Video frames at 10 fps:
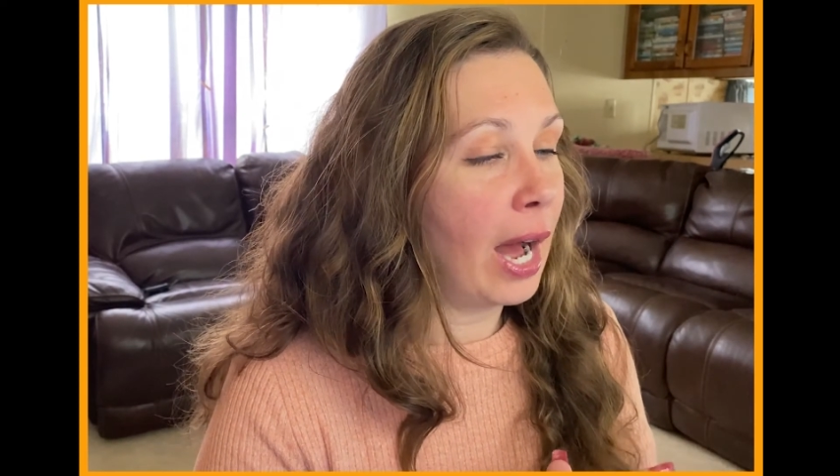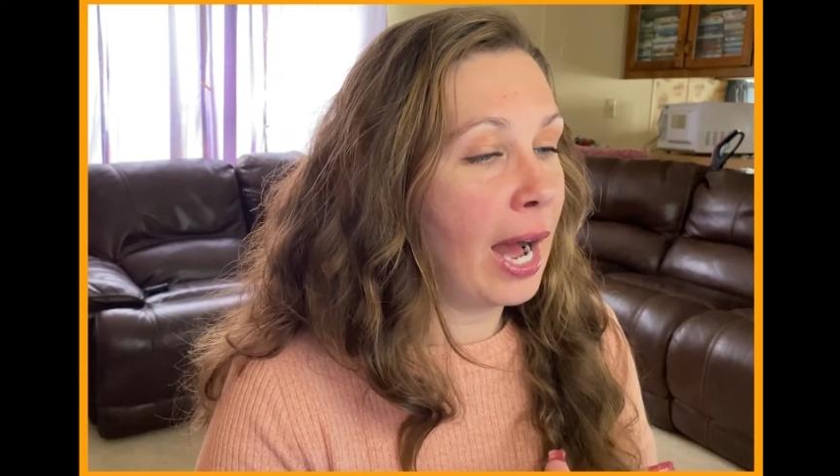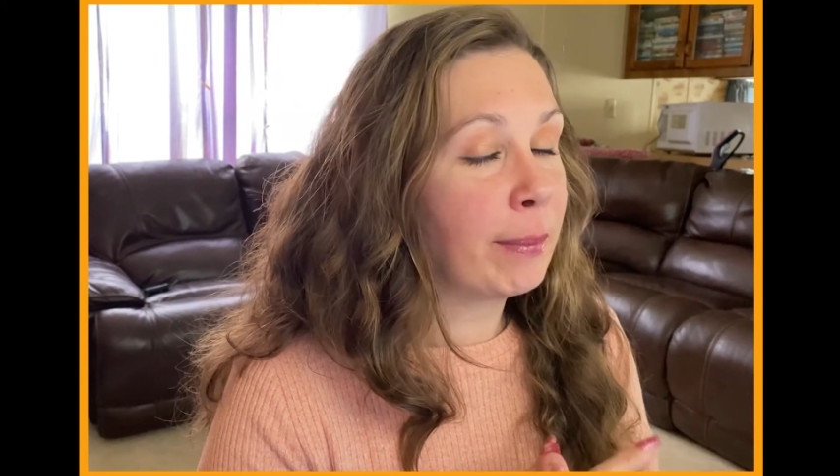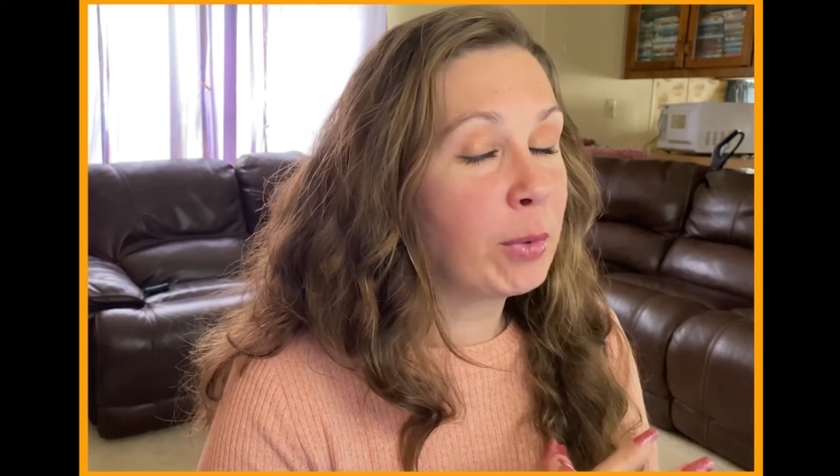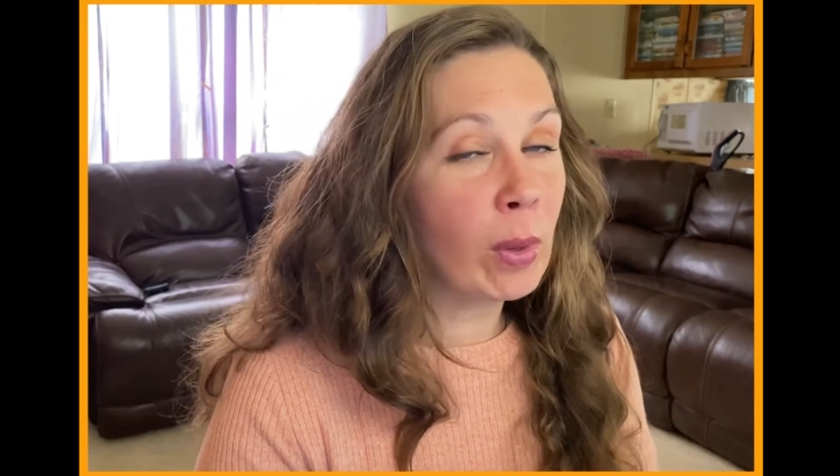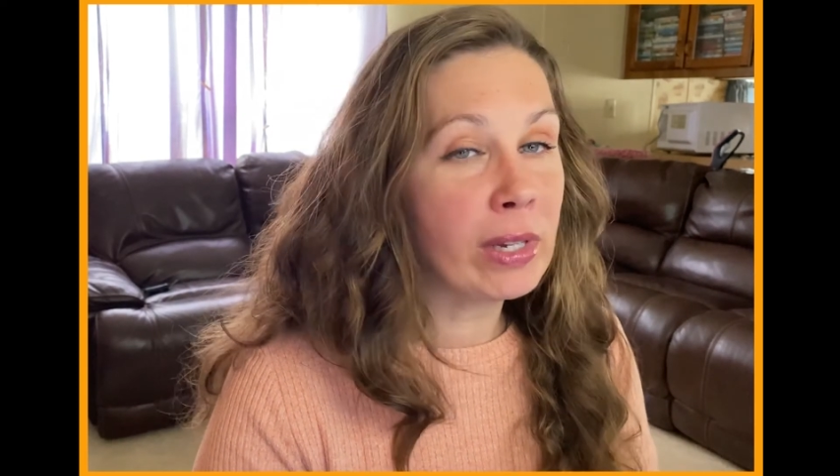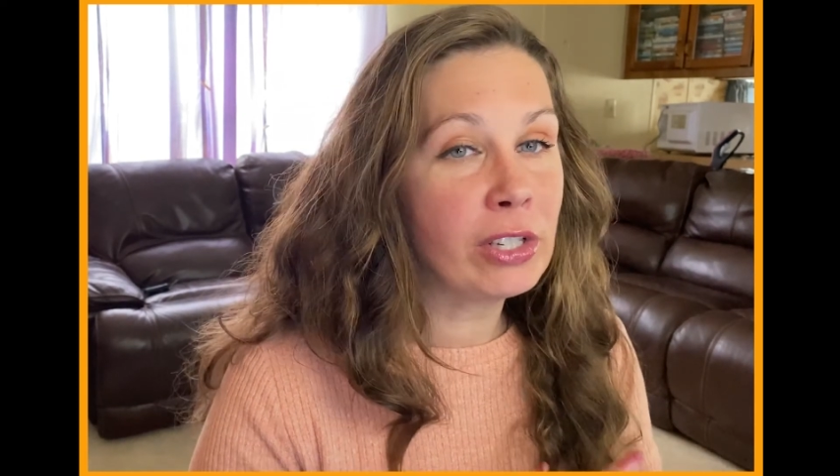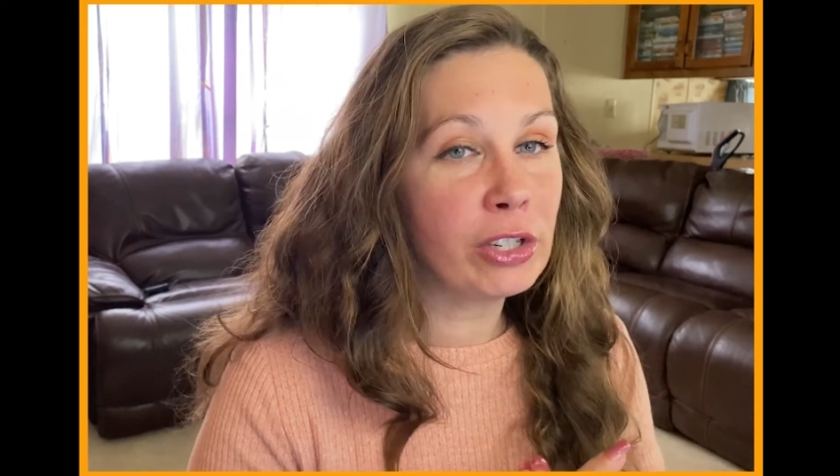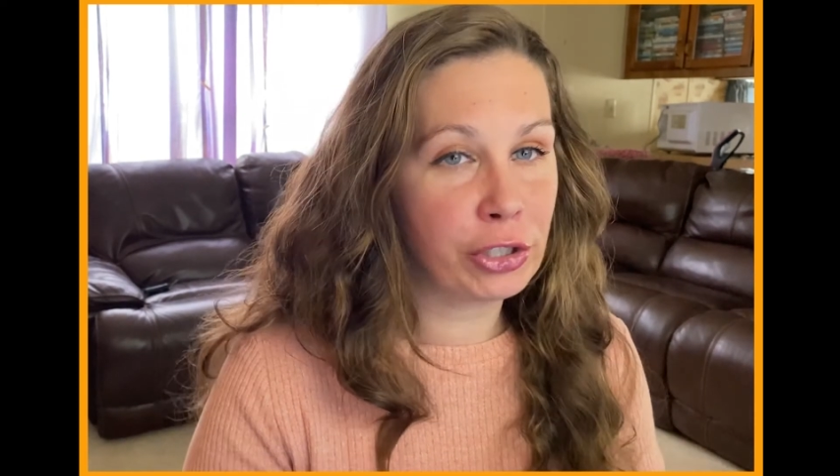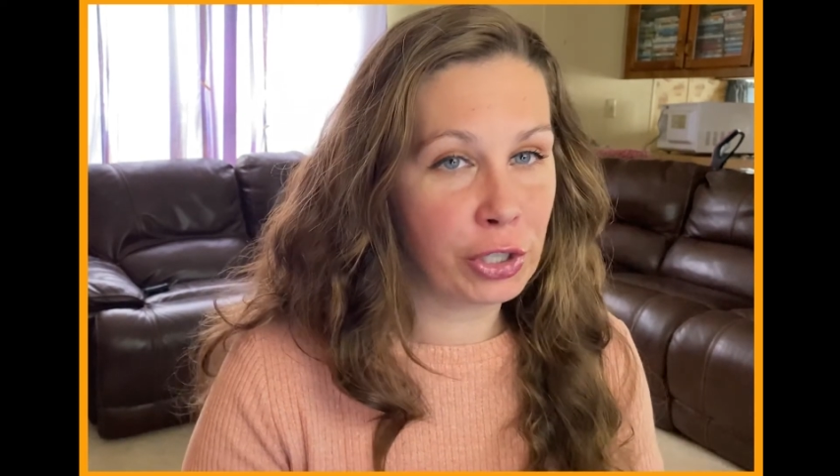I'm going
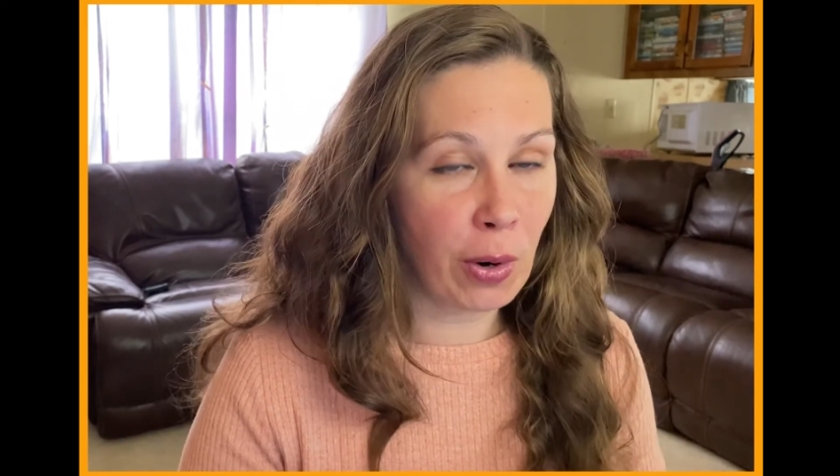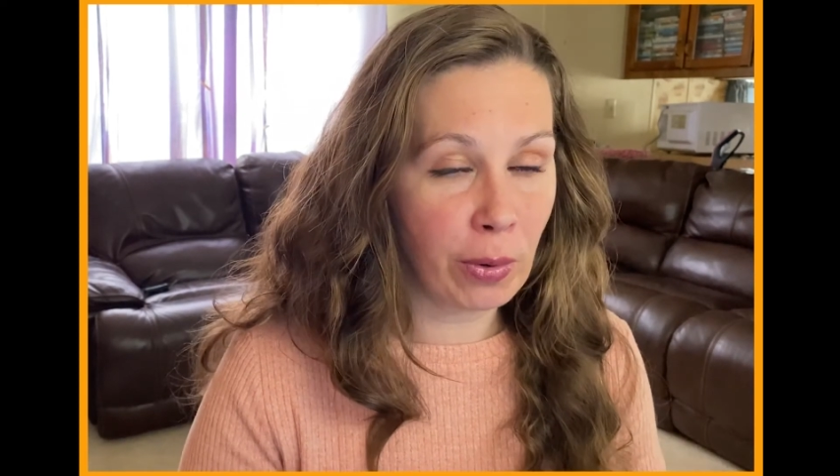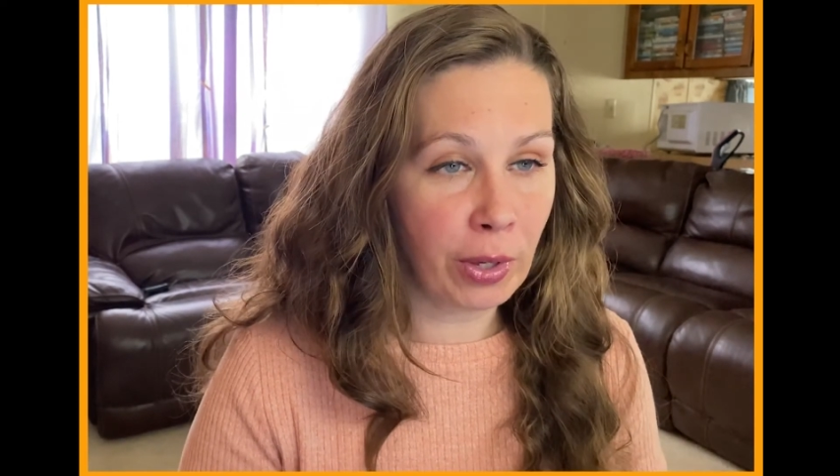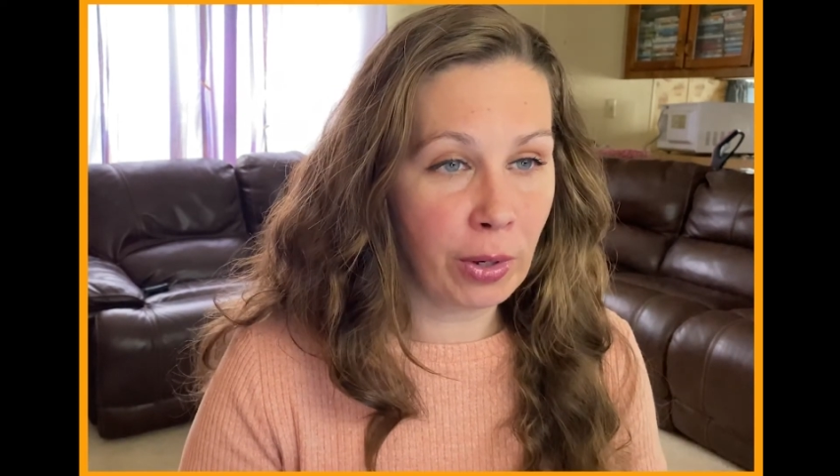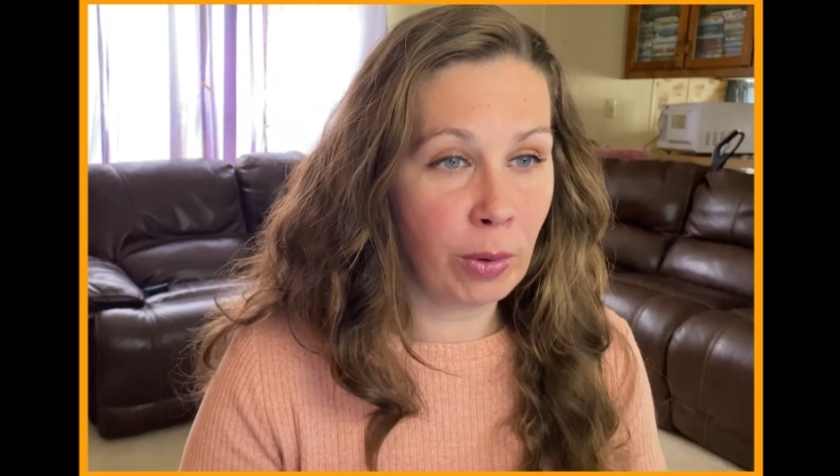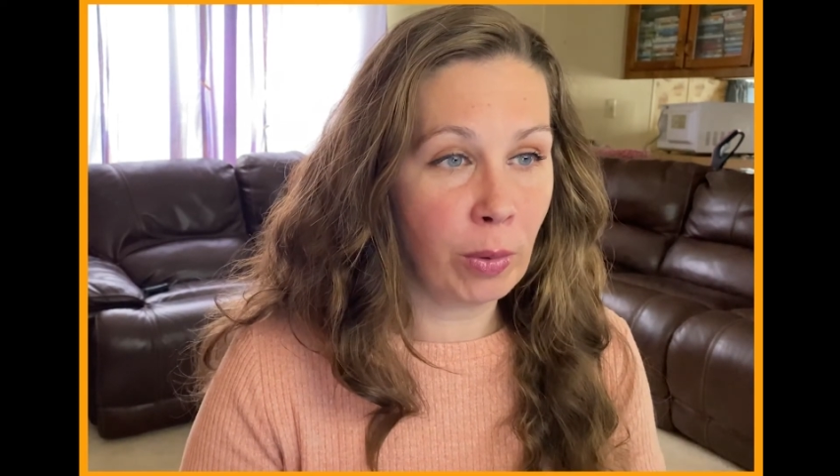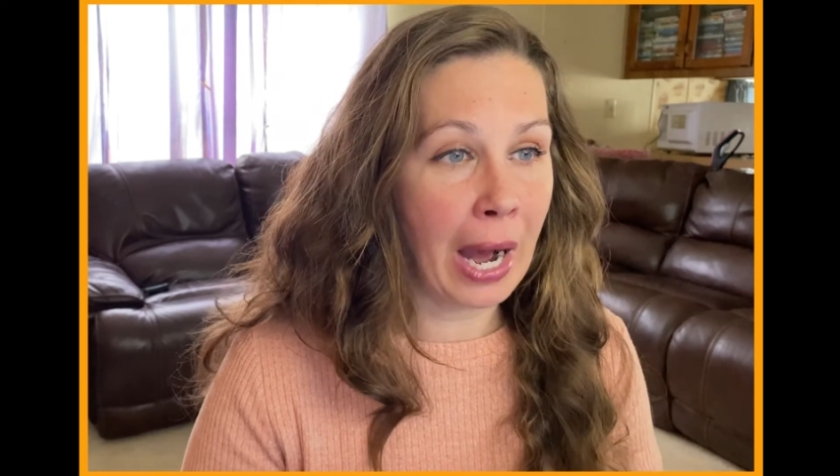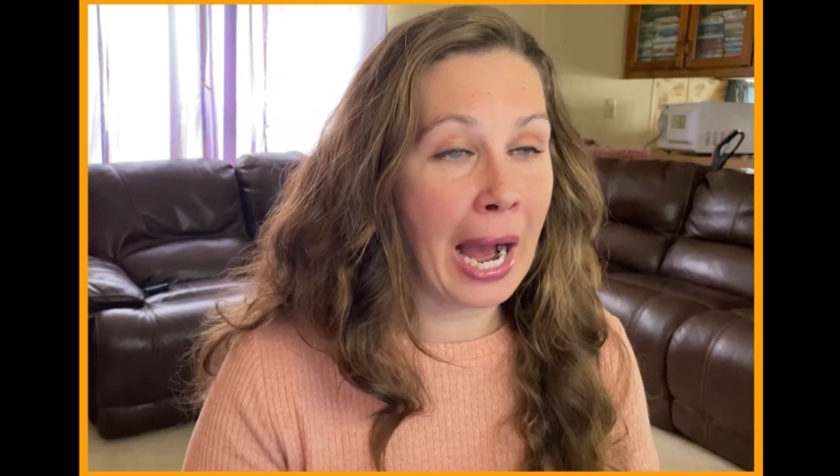to show you